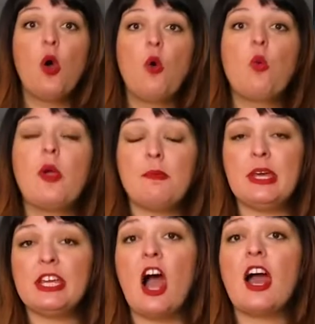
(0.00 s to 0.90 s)

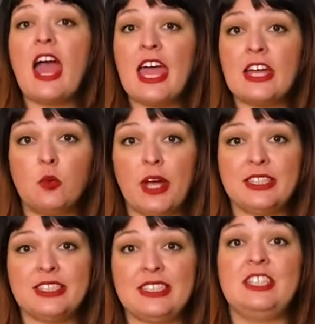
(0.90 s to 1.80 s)
whipping our egg
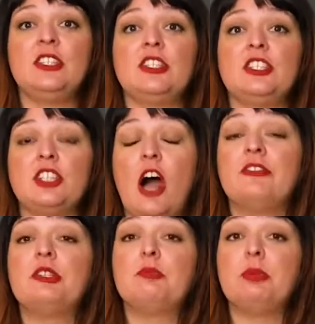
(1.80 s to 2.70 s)
whites into
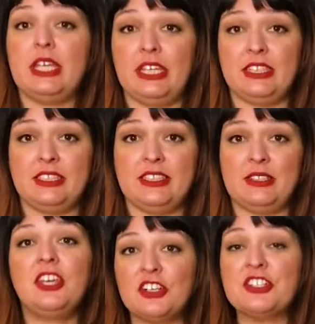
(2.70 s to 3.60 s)
soft peaks.
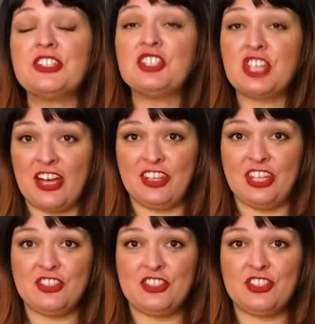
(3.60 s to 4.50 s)
Here's the
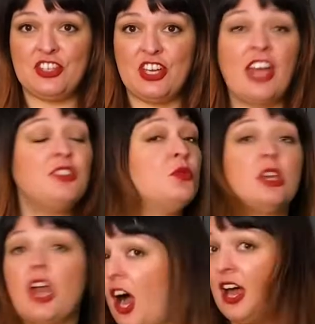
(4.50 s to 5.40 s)
challenge. I do
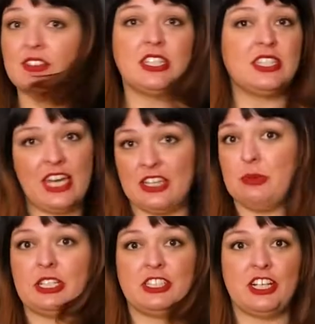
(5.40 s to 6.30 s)
not have a stand
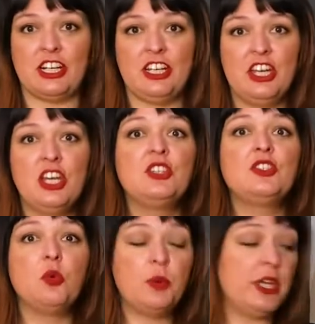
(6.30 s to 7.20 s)
mixer,
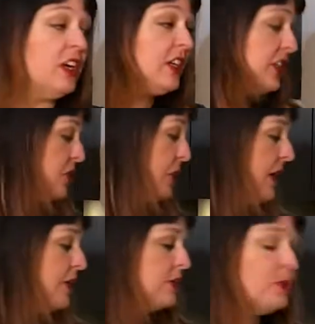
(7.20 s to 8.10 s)
so we are gonna do
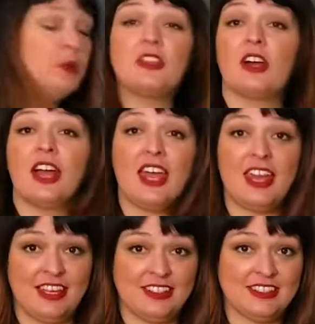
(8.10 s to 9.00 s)
it with our
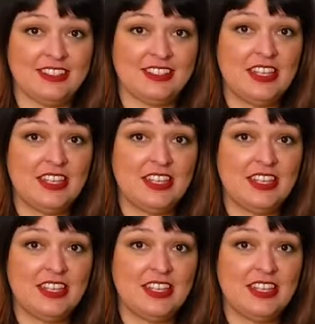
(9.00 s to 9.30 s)
hands.